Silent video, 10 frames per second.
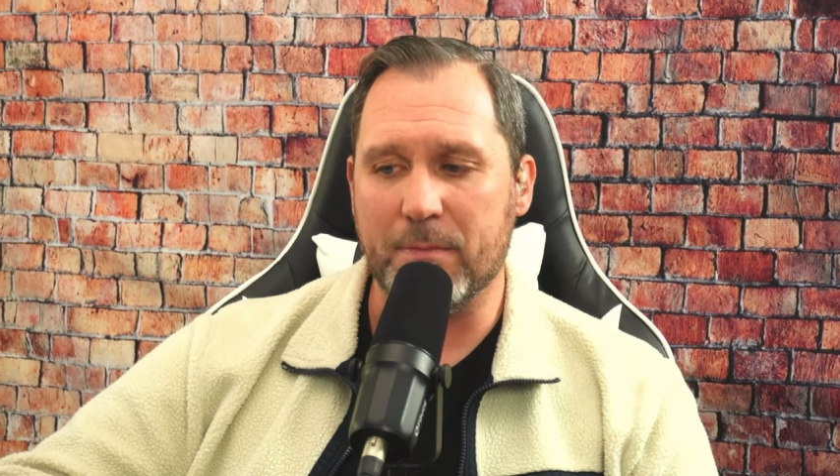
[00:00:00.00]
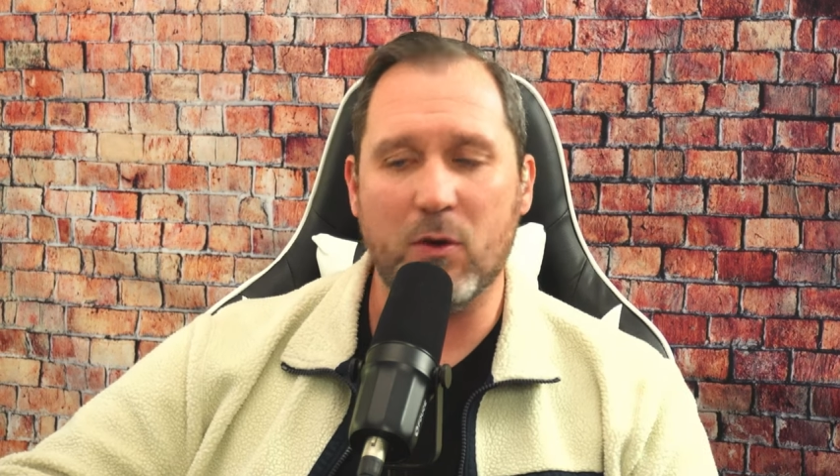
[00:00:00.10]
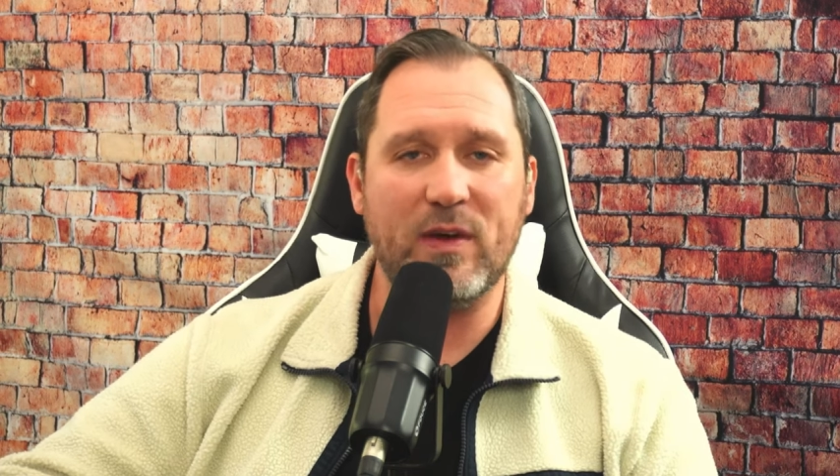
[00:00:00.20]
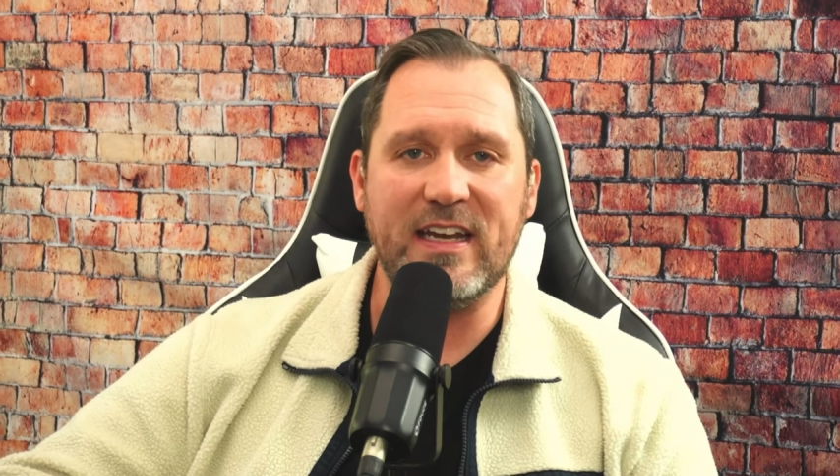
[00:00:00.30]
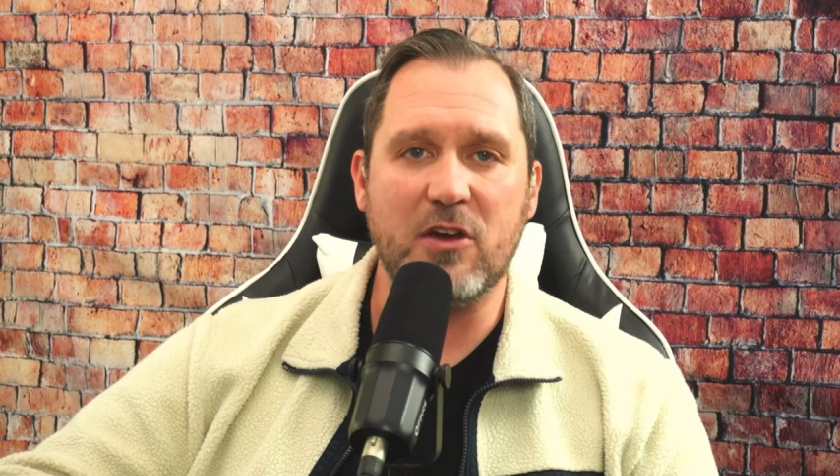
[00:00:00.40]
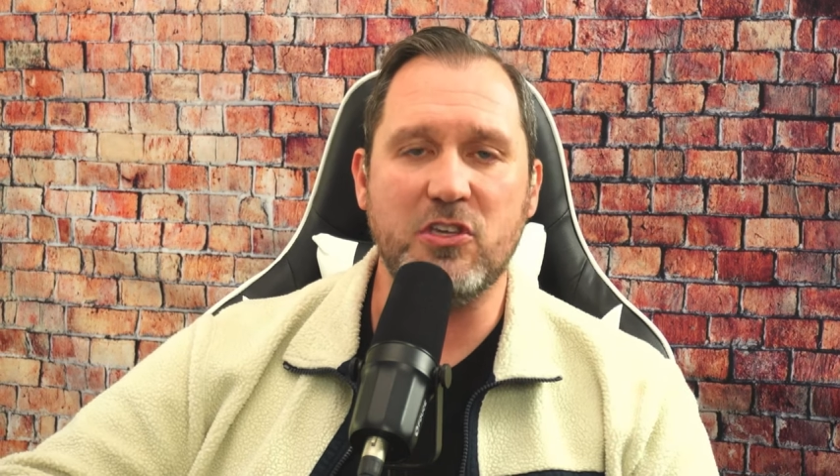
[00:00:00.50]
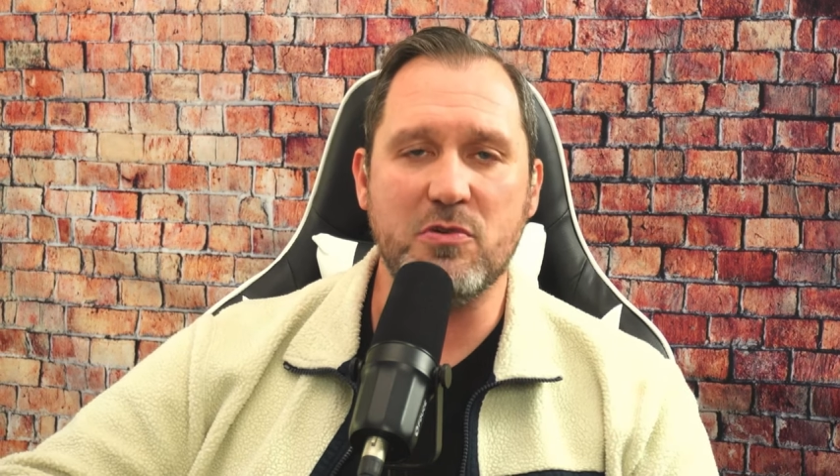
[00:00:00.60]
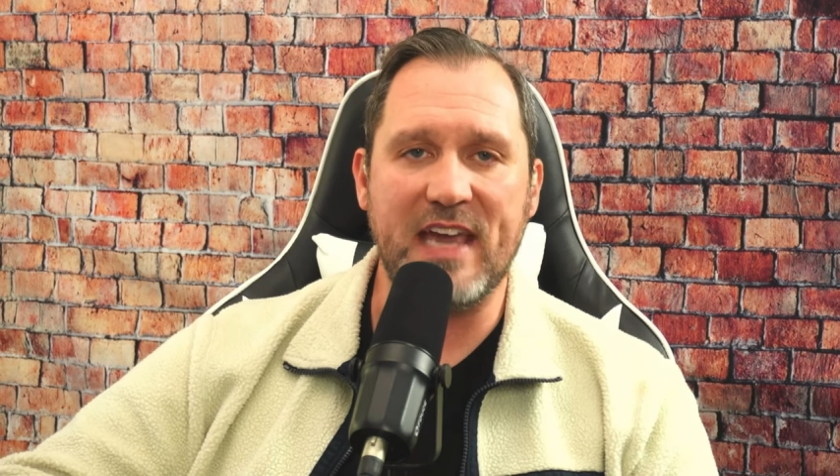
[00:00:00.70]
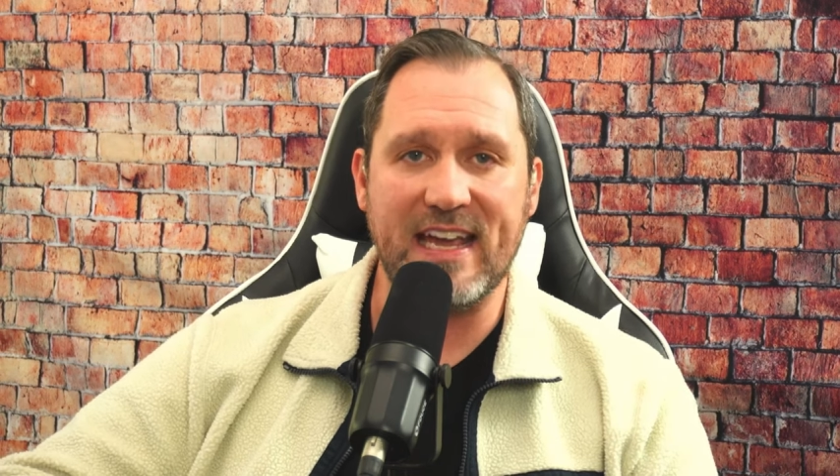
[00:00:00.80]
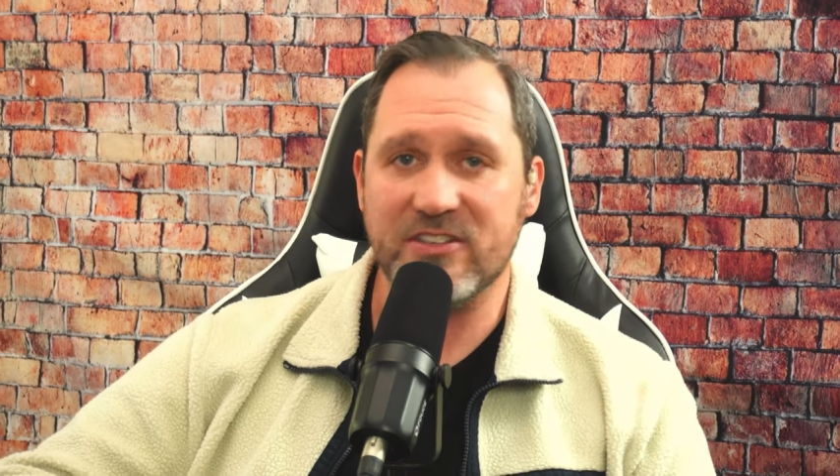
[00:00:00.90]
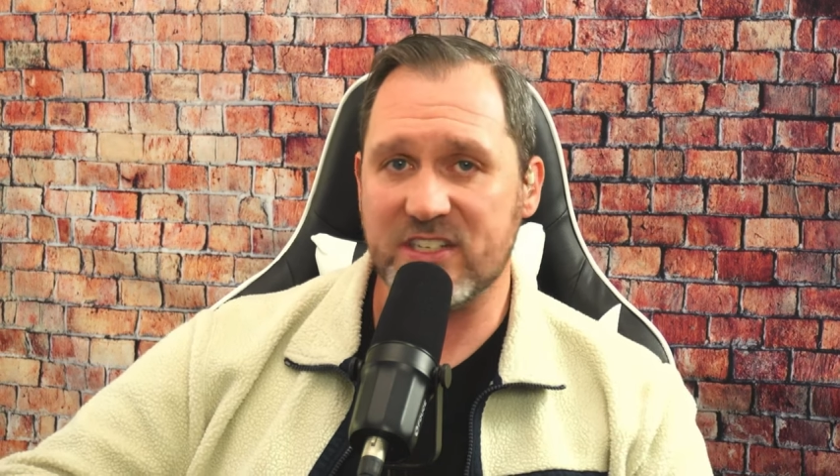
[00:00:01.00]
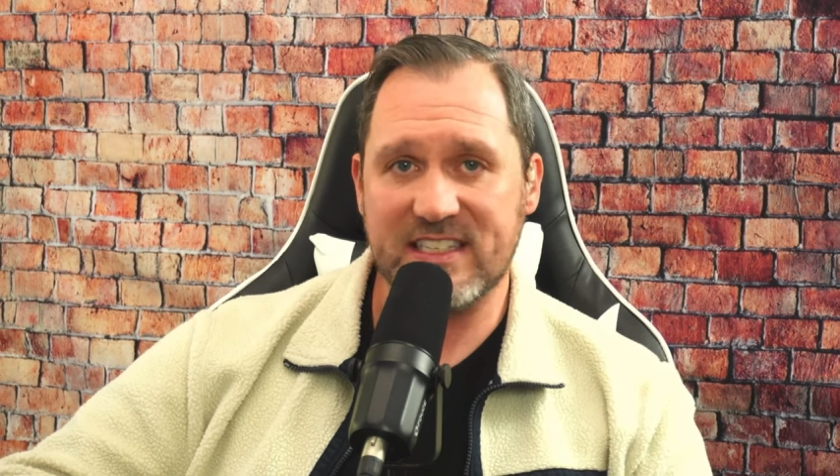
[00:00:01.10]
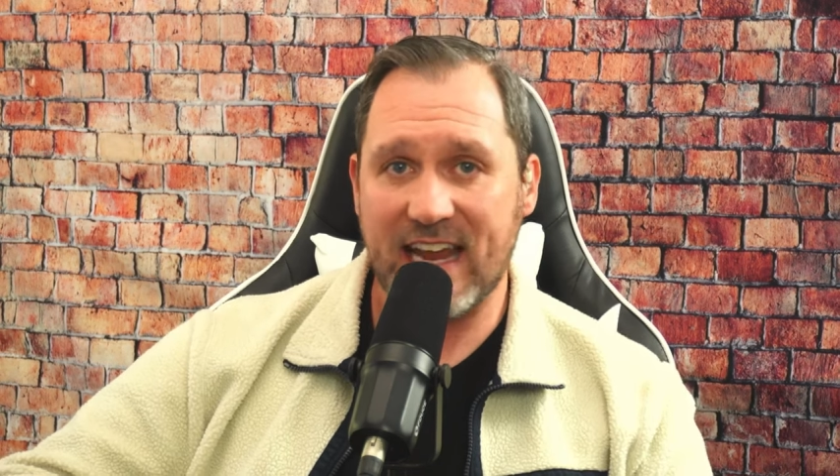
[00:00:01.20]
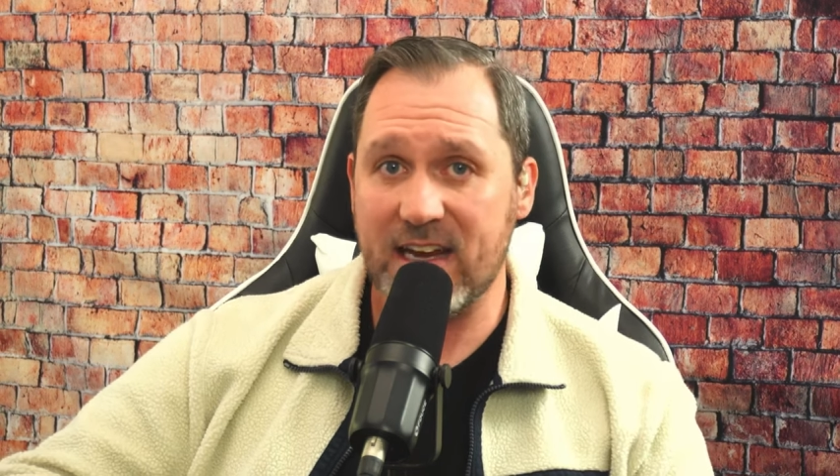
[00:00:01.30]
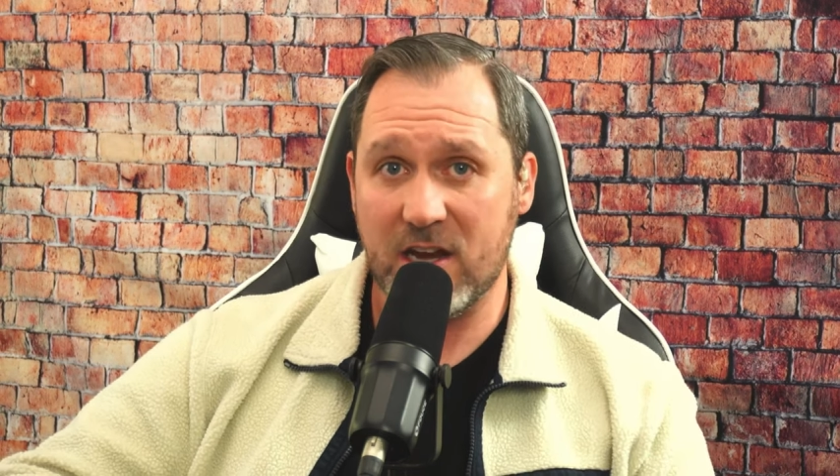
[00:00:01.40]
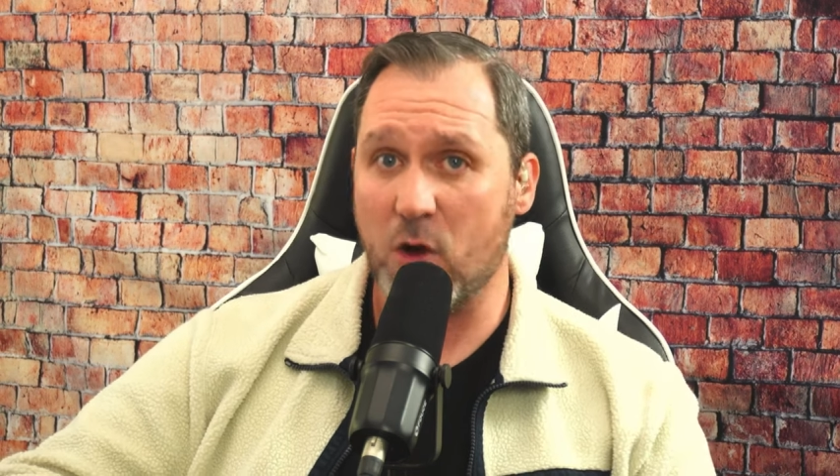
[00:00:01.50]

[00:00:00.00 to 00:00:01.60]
But we know you can't just say no